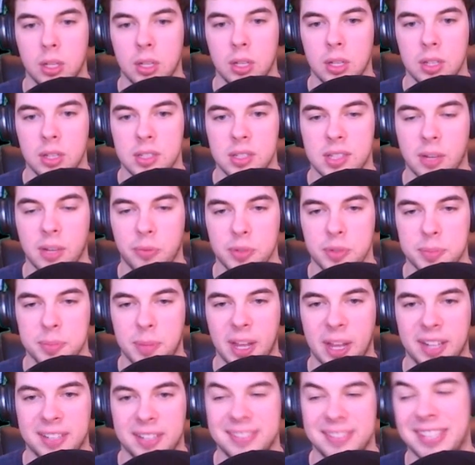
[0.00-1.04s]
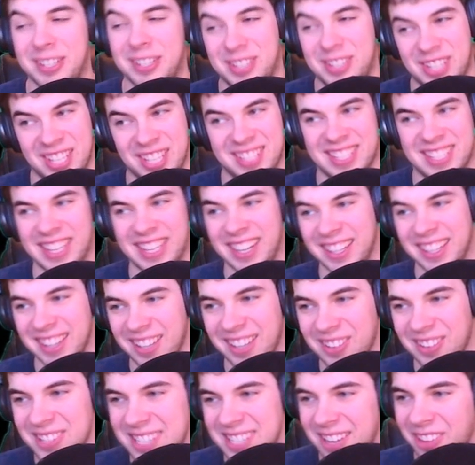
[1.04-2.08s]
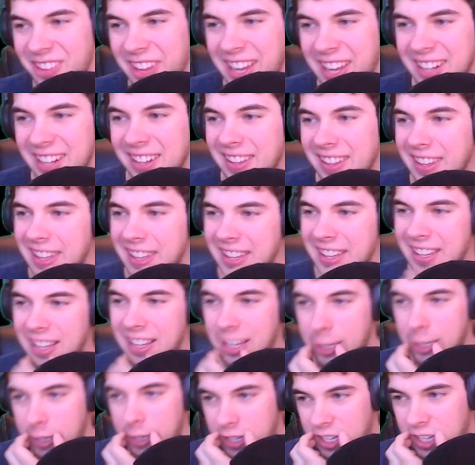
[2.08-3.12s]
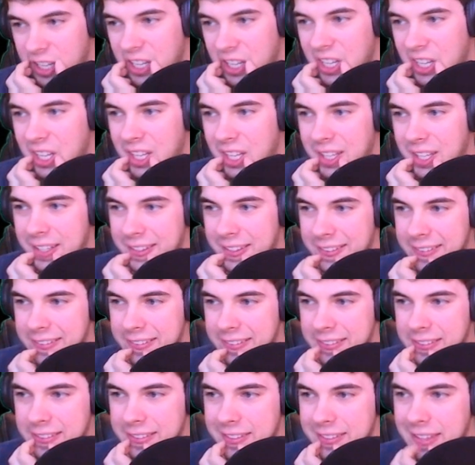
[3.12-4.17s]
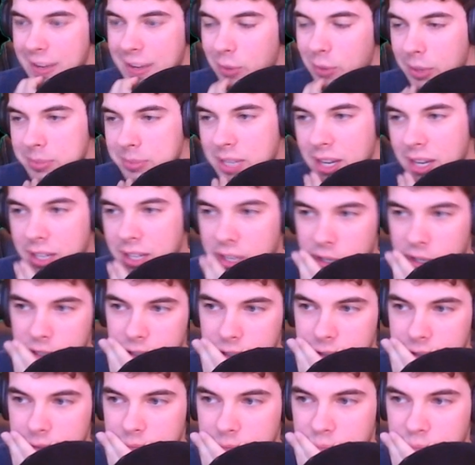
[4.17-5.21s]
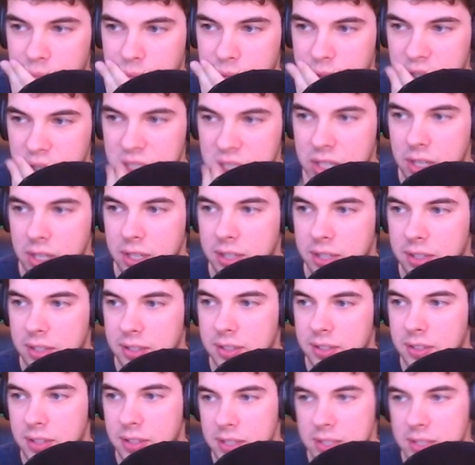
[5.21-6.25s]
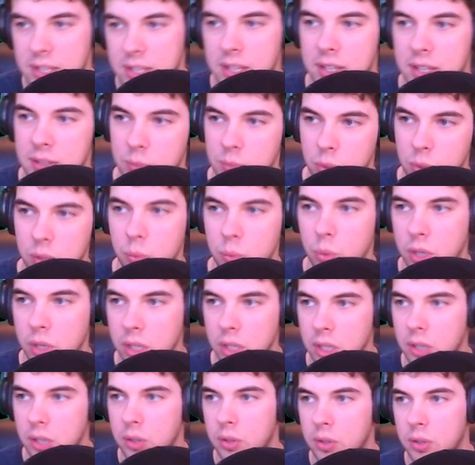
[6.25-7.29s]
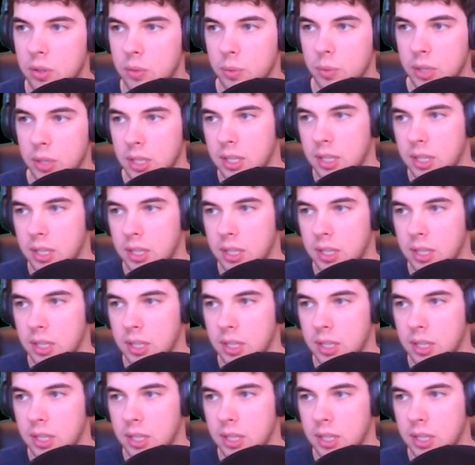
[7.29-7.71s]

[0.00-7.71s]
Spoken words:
self-respect. Just kidding. They don't sell that. Yeah, Rob's got a character. He's good. He's good. We're good. We're good.